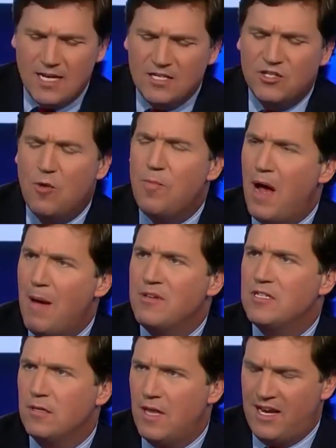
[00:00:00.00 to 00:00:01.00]
Since
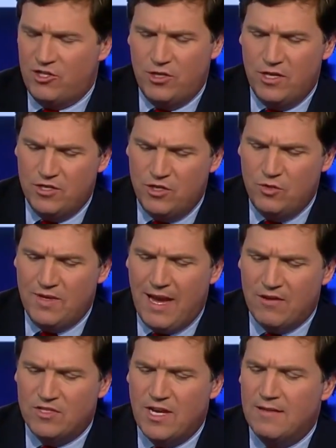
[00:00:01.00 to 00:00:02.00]
Obama's election in
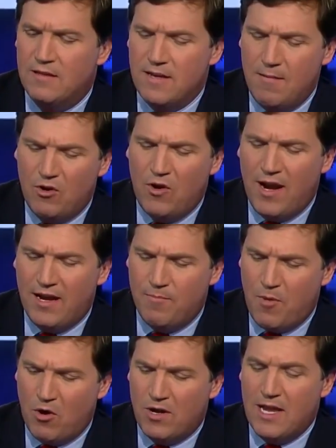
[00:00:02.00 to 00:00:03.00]
2008, the Democratic
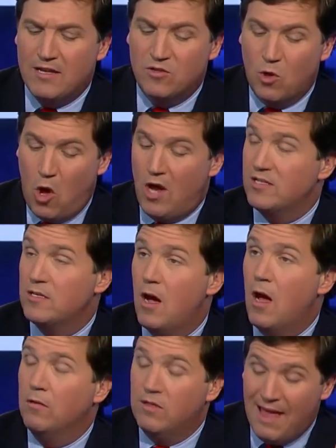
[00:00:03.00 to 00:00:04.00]
Party has lost
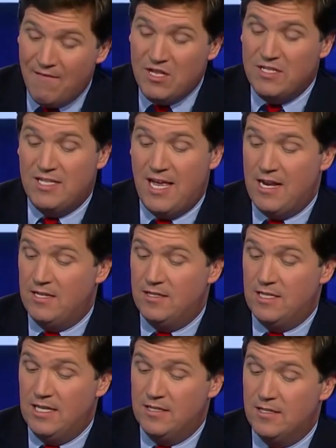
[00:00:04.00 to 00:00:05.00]
11 Senate
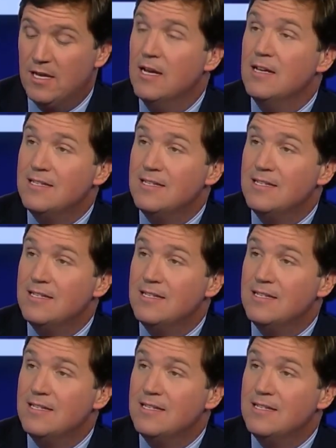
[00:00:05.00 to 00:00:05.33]
seats,